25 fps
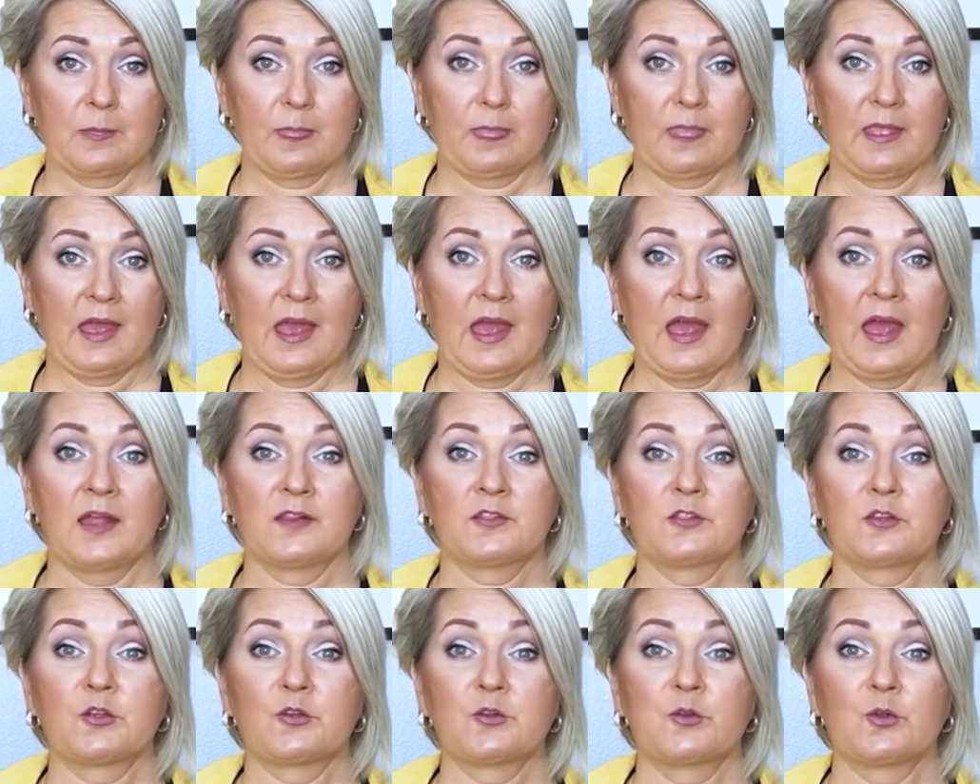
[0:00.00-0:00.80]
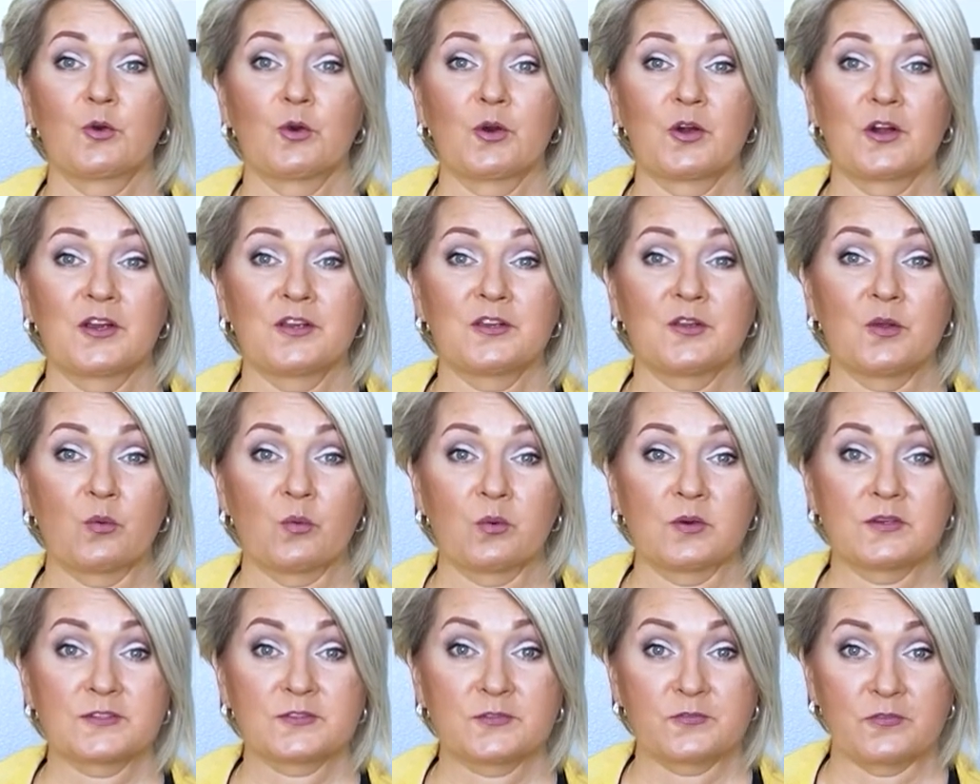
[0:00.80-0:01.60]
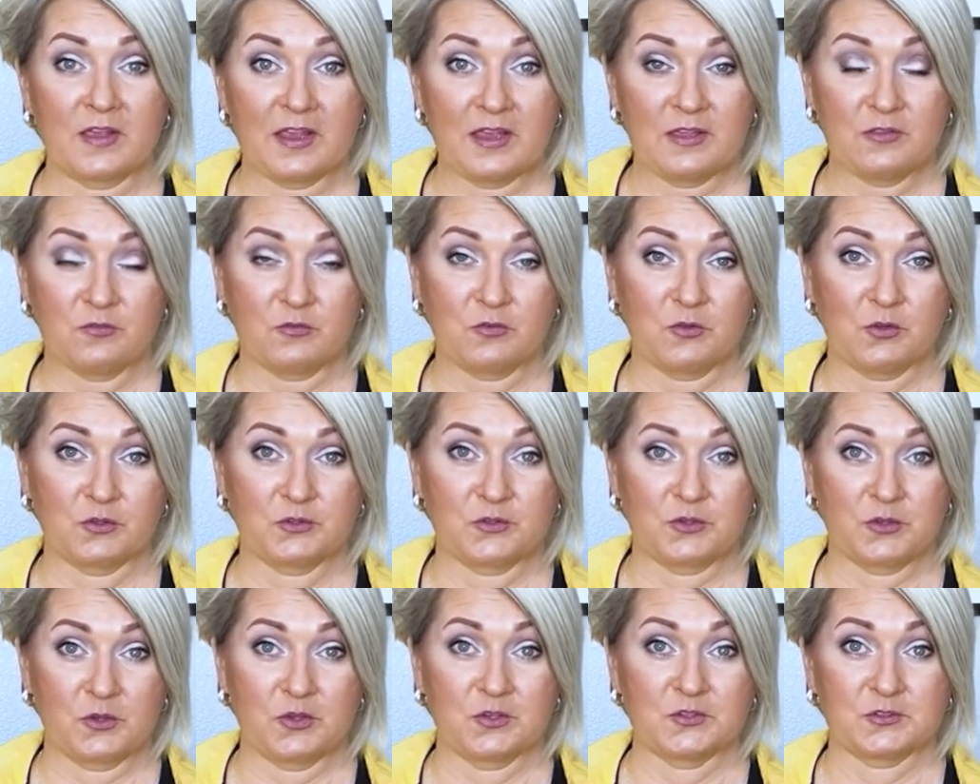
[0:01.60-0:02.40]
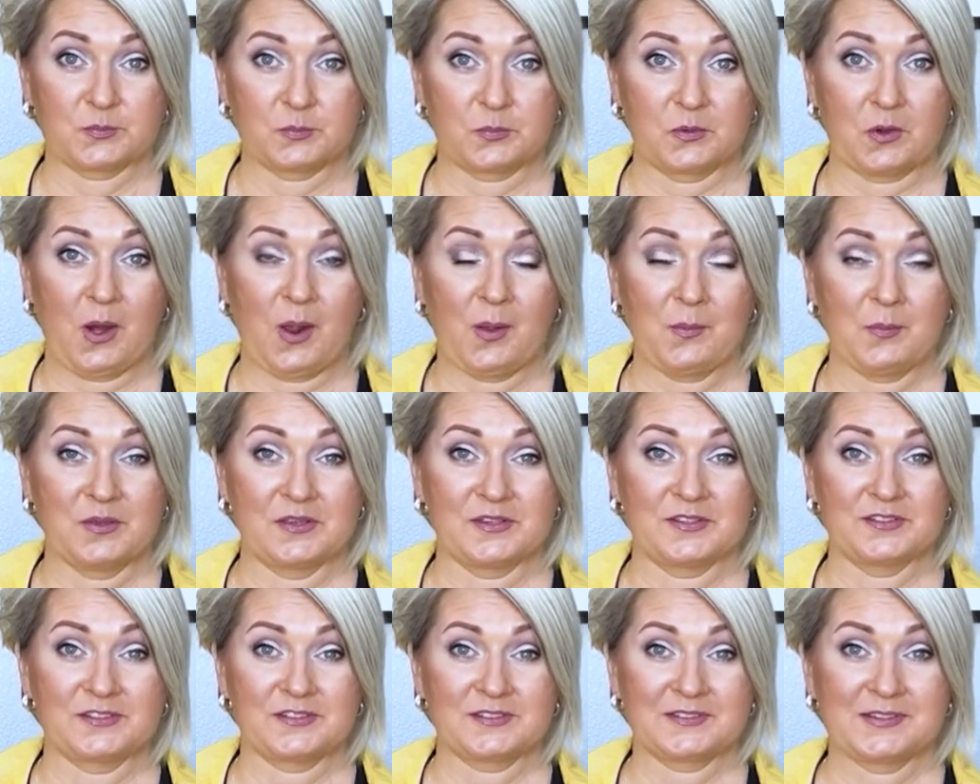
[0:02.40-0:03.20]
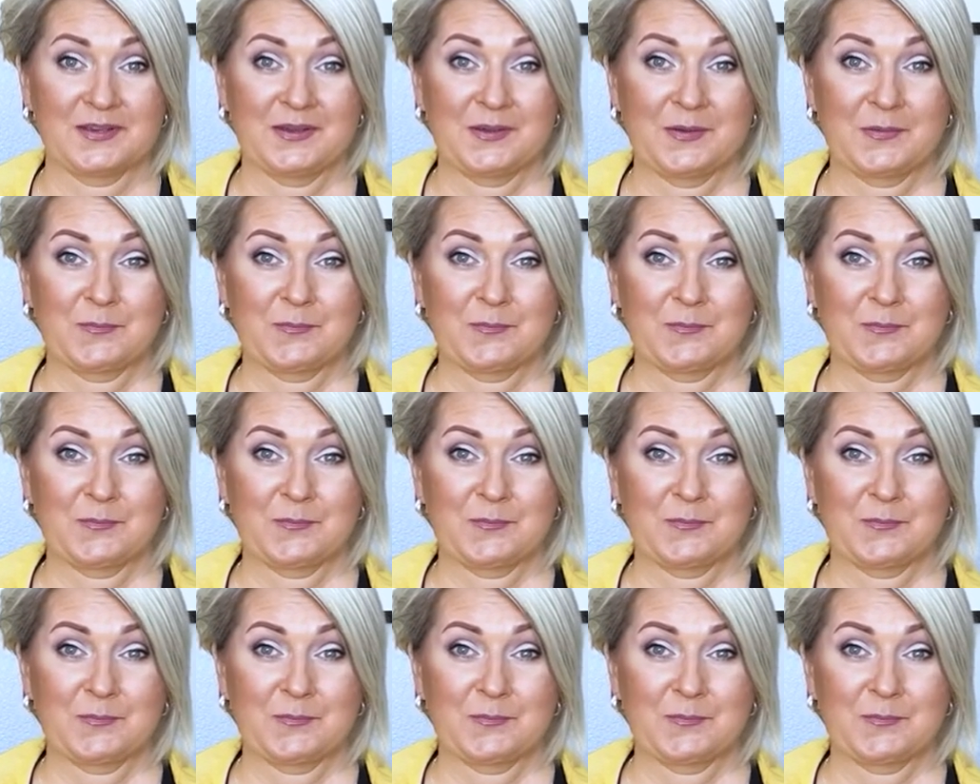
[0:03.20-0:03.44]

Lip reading: And the Lord was faithful to his promise.